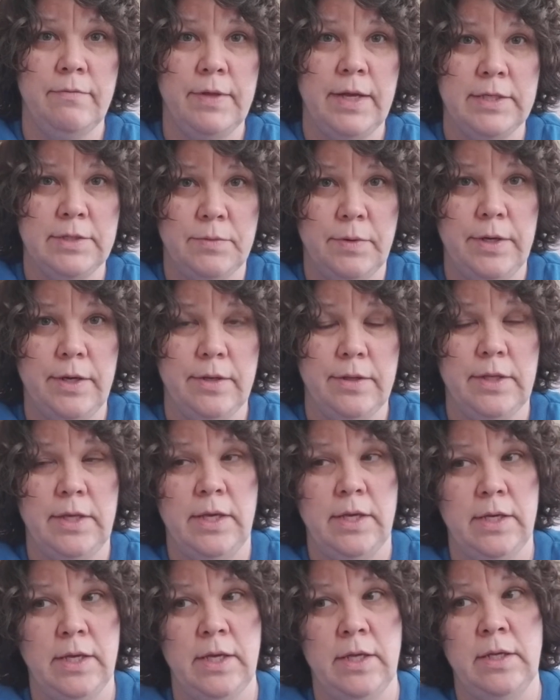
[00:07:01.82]
that's what you're
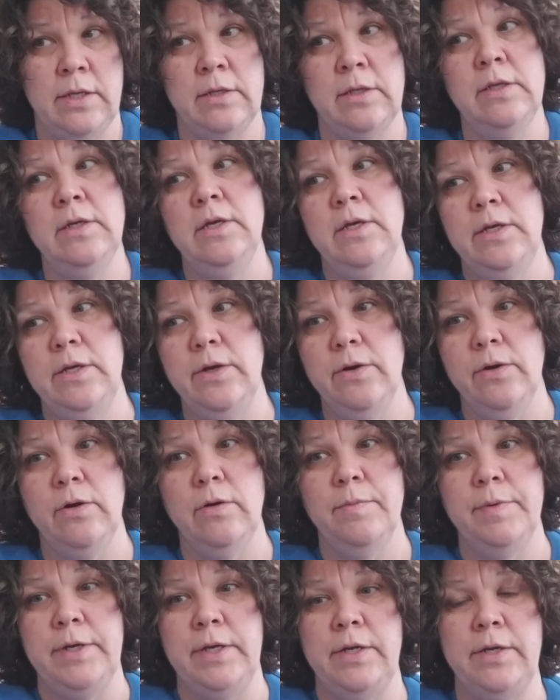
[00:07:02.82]
thinking, you're
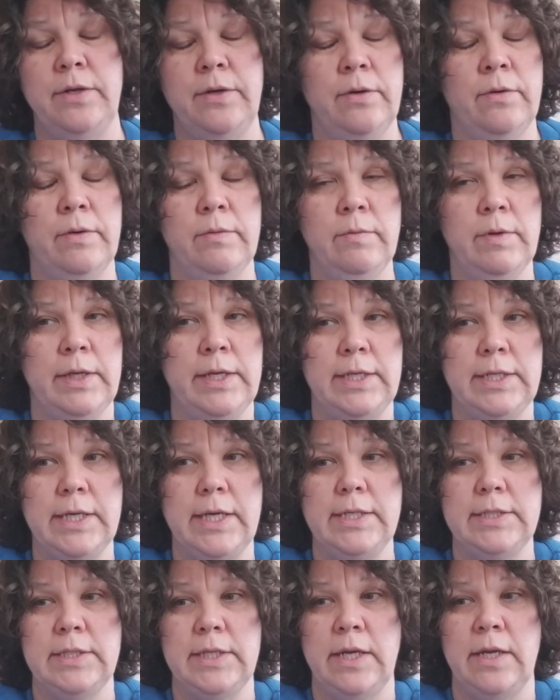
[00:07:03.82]
hoping to do, it really
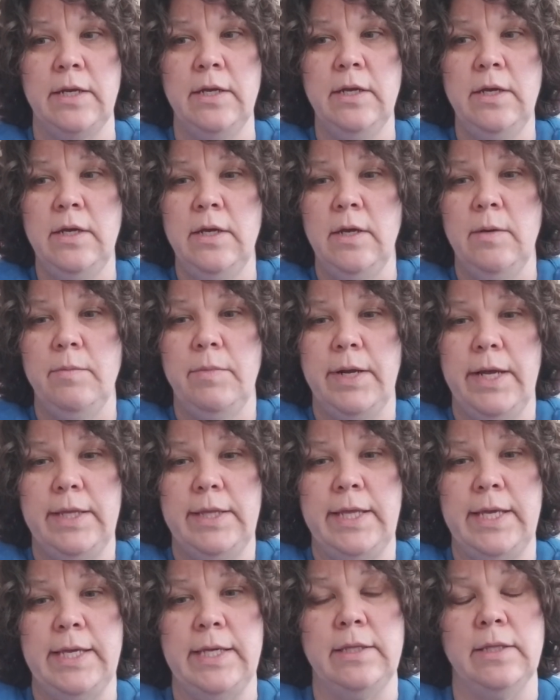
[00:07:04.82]
doesn't. But I
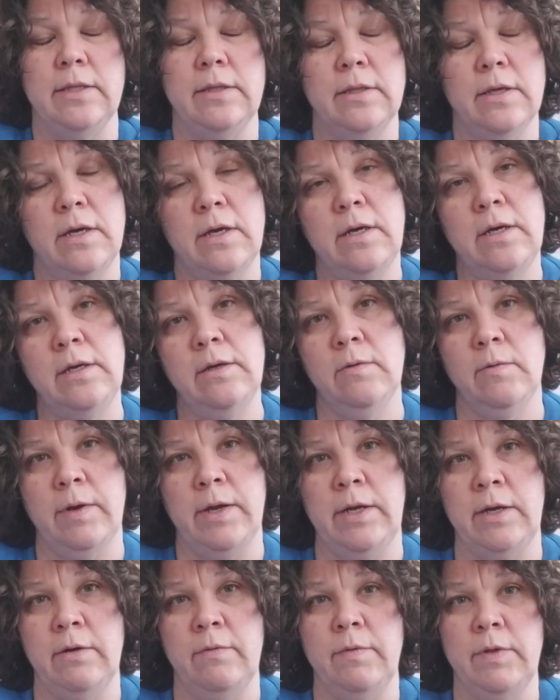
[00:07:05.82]
think in the long
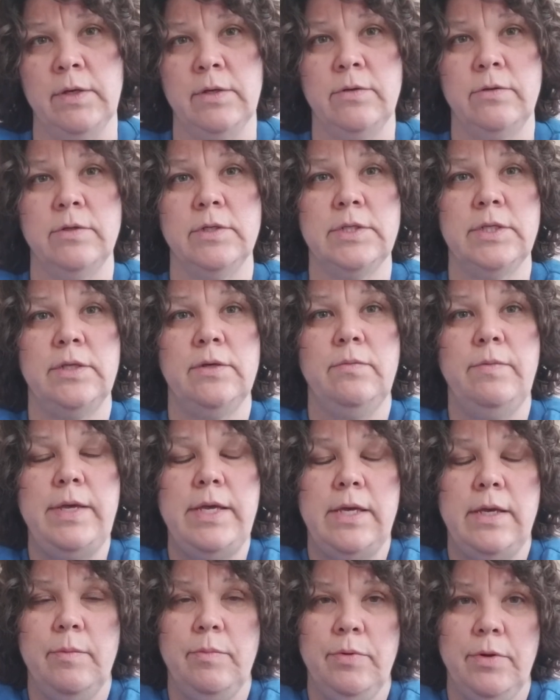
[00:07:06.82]
run, over the course of the
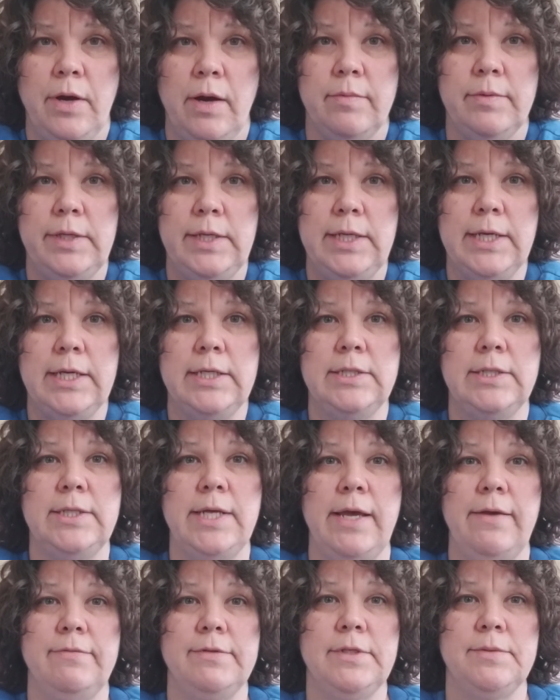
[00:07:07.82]
week, it probably does
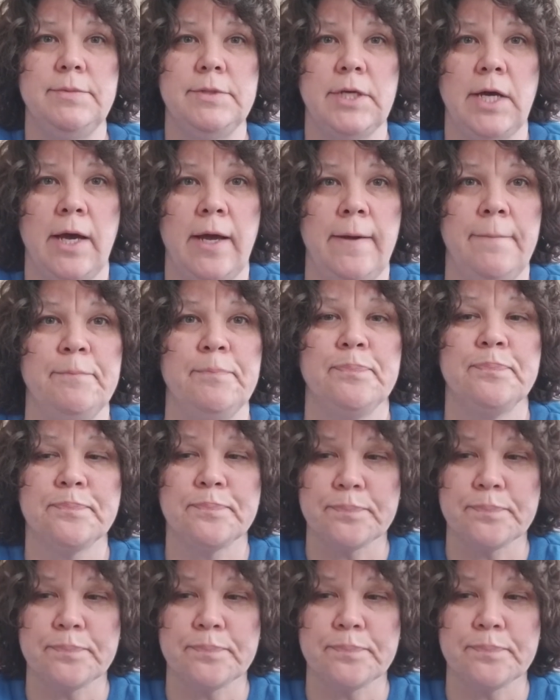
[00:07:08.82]
save some time.